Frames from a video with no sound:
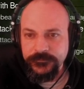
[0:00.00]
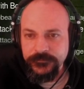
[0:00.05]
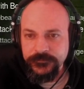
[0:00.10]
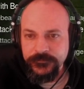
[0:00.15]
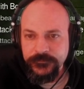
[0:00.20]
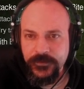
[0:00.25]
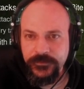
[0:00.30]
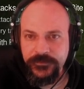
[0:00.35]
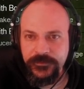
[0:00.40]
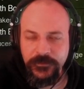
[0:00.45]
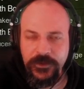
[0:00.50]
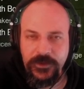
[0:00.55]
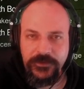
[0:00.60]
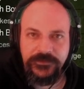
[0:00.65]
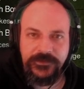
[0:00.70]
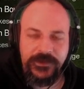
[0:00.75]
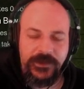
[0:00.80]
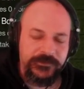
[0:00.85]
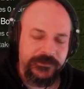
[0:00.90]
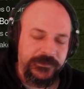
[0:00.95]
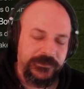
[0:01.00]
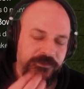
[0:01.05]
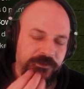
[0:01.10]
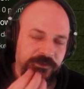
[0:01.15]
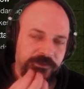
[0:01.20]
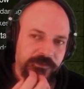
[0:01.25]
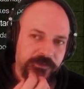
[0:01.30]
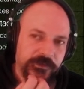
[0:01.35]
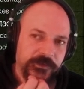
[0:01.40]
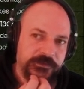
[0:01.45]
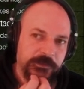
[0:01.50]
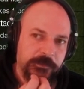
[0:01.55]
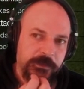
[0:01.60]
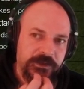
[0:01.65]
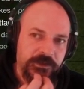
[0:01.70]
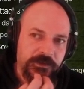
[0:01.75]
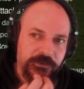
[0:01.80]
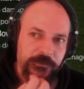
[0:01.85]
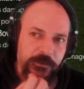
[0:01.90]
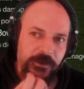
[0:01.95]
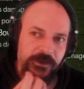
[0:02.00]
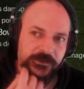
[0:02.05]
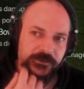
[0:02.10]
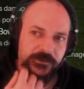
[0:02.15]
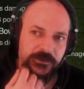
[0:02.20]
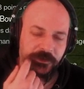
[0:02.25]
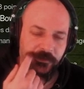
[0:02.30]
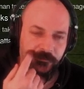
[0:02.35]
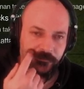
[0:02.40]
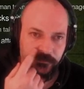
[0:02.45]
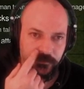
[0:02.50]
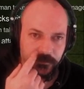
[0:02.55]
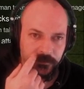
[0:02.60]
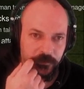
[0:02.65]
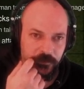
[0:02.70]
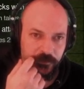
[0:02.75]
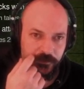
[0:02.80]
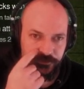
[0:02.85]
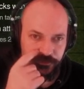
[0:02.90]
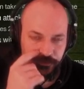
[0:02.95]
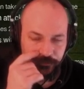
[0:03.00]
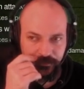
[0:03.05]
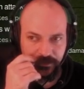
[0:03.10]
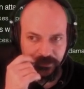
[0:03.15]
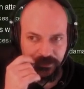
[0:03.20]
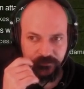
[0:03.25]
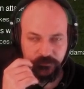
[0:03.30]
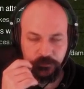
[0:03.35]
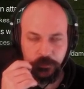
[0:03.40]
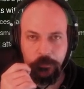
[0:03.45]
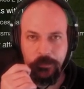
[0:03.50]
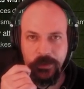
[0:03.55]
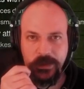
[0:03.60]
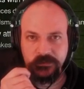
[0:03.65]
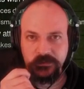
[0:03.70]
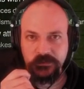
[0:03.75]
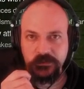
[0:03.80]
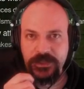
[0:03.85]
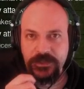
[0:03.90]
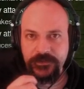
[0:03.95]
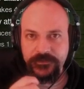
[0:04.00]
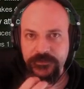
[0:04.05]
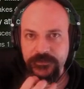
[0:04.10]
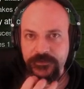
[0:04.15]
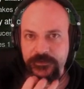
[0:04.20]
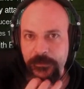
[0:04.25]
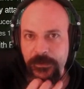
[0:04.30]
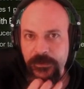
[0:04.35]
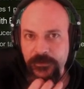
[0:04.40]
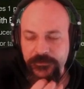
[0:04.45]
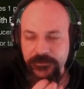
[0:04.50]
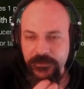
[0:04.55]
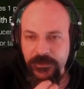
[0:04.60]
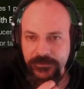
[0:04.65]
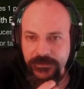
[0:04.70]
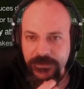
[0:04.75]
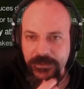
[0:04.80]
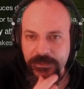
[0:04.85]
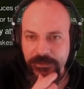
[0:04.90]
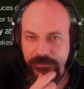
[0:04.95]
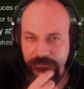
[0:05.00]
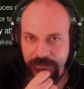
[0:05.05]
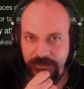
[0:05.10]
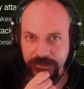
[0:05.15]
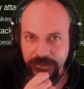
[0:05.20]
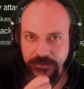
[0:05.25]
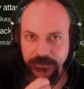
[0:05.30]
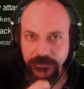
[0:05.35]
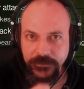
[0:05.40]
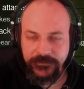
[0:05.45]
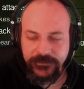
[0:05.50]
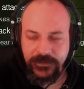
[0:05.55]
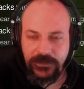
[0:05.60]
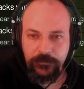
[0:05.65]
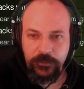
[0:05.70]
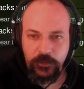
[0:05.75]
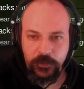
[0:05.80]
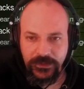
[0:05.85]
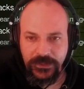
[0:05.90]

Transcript: There's some nice tactics you can do in Dominions by kind of jumping into a battle, casting spells like that, and then teleporting